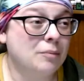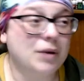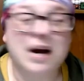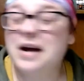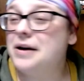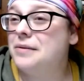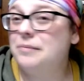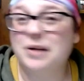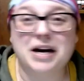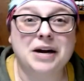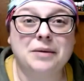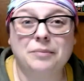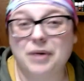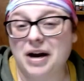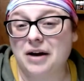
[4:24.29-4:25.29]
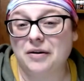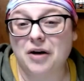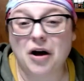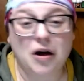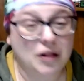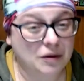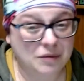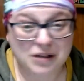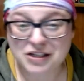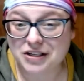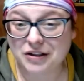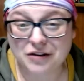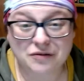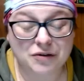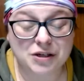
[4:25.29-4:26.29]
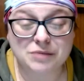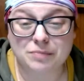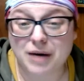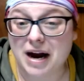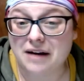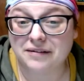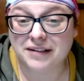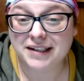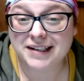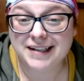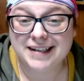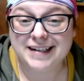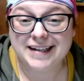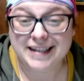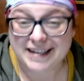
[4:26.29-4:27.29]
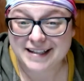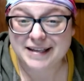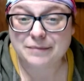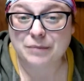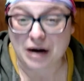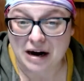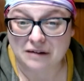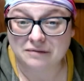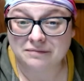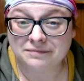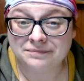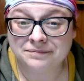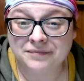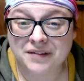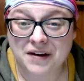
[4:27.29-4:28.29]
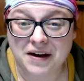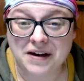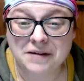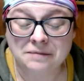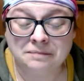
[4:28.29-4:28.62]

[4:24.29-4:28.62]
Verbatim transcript: Brown, brown, brown. All I want you to look for is brown. Anything brown. Okay?